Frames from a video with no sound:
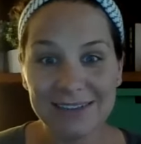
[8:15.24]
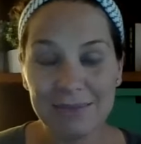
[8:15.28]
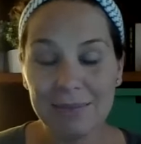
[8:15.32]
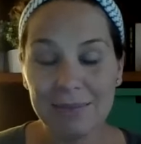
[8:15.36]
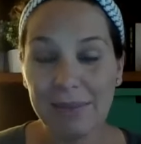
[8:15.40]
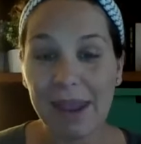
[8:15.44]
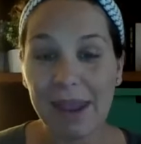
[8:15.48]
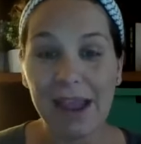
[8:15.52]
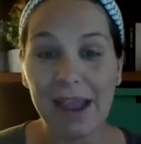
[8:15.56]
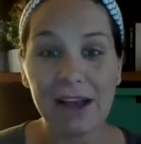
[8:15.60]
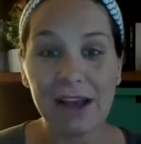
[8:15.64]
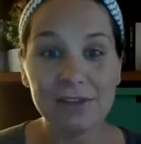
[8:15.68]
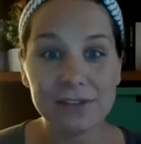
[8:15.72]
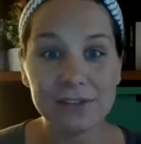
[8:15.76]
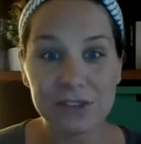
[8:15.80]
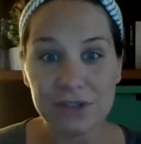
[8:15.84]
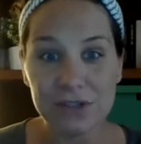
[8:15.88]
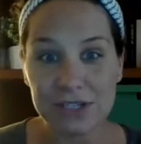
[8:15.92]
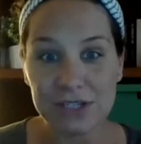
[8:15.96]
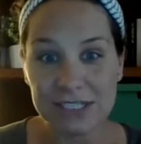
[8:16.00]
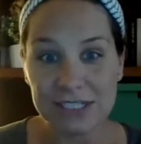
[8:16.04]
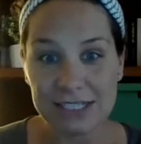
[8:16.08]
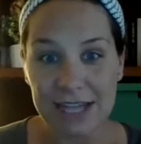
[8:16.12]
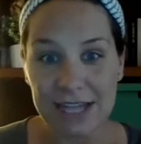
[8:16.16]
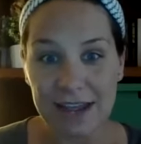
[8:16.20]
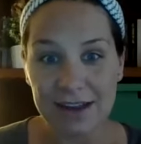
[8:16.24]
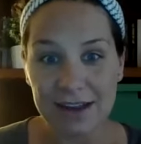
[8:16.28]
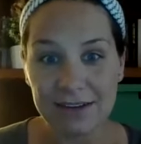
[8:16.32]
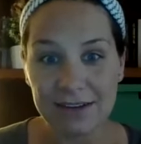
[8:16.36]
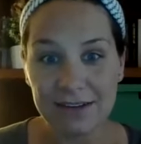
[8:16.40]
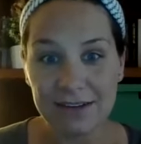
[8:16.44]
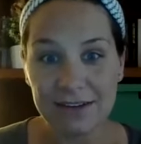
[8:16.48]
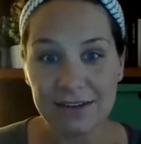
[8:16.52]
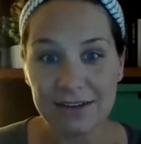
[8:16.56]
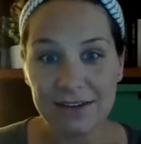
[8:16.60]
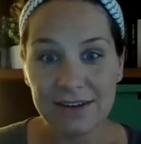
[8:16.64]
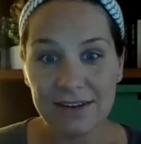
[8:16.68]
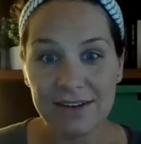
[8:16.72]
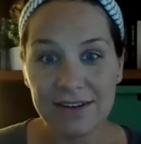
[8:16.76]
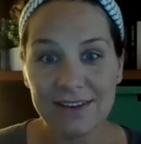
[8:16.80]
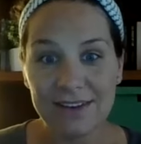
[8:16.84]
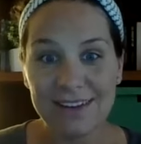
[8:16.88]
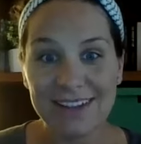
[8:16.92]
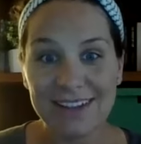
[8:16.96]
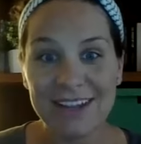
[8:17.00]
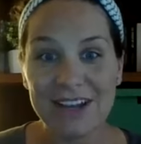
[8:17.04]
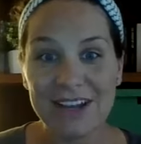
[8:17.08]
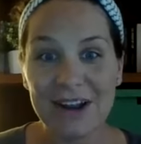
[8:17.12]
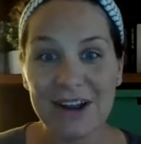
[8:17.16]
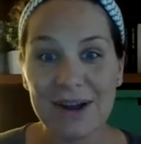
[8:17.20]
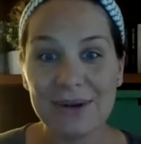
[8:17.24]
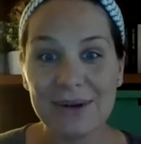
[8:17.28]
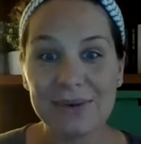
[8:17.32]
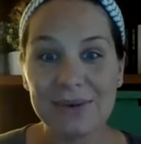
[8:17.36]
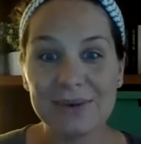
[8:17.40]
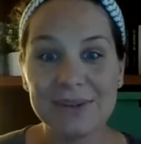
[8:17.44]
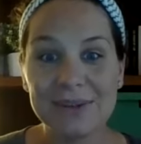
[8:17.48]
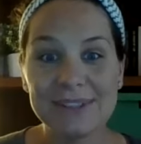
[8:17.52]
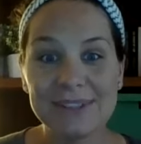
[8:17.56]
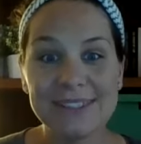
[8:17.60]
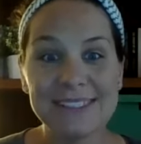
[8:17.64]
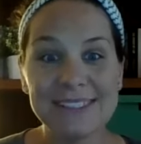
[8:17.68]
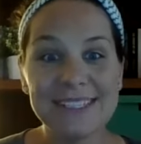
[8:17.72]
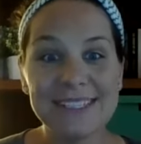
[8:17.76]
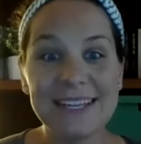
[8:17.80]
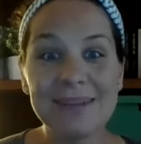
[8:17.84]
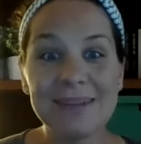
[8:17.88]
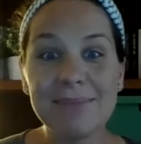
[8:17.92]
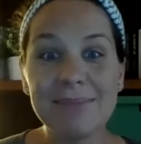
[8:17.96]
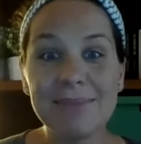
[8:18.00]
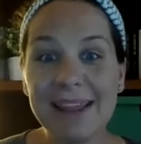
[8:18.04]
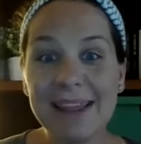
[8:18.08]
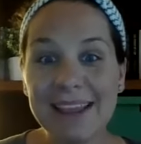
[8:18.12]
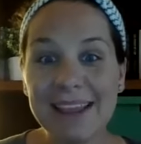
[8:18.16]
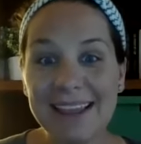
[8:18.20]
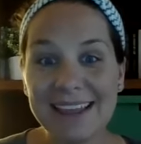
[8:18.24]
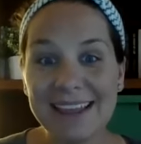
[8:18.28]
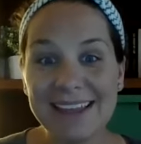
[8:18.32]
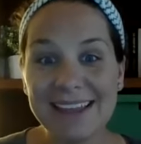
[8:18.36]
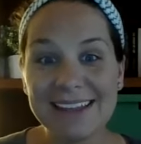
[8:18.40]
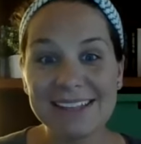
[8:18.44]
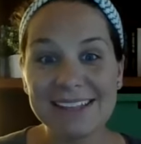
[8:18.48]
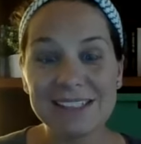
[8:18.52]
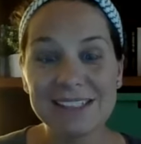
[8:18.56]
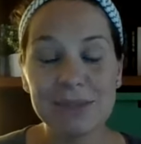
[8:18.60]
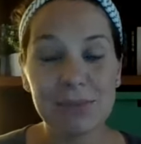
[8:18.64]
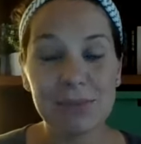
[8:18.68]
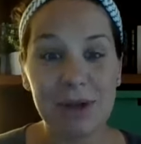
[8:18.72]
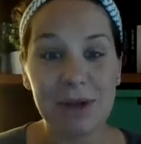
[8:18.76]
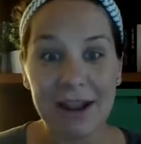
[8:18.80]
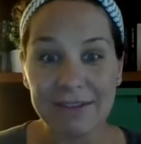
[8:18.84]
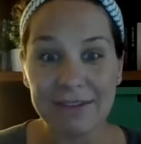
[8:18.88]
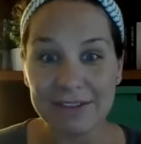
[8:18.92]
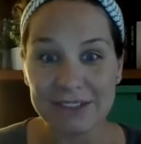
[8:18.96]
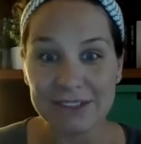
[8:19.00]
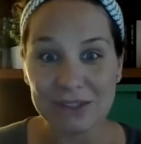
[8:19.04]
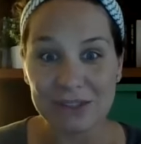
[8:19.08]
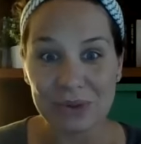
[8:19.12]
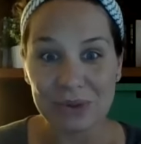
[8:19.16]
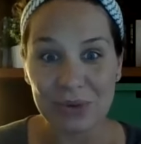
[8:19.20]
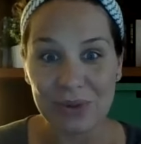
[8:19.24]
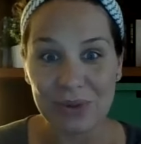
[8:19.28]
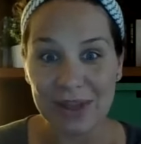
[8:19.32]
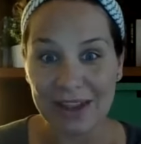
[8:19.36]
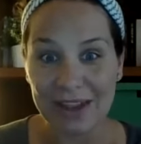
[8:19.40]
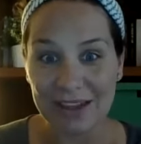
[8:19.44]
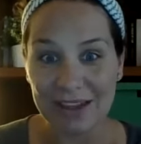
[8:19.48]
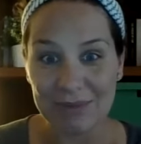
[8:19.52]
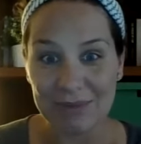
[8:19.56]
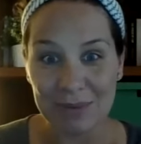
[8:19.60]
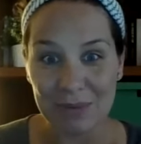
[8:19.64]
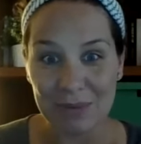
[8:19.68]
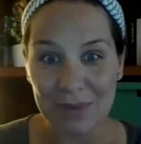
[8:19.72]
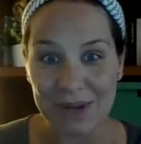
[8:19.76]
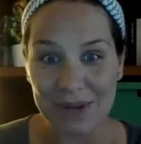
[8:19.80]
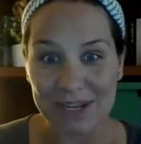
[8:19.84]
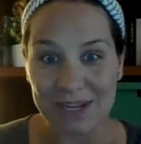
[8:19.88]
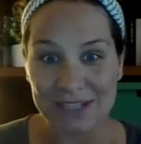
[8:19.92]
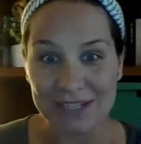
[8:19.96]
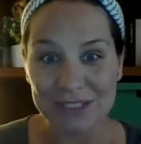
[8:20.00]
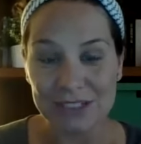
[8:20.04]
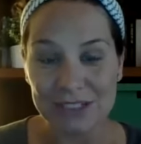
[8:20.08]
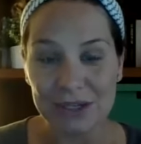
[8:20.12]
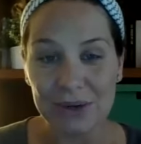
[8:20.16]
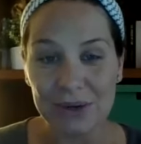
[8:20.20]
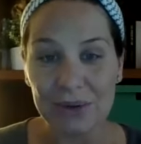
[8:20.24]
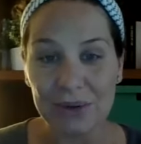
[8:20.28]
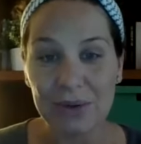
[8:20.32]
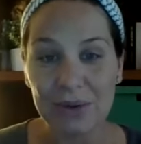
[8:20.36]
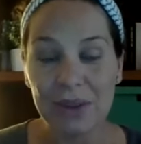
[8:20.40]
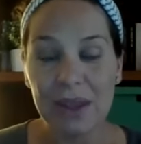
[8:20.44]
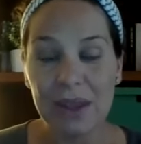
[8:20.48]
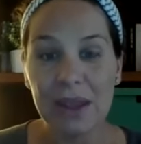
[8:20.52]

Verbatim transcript: Pay off student debt, you know, send my kid to private school like I've been wanting to.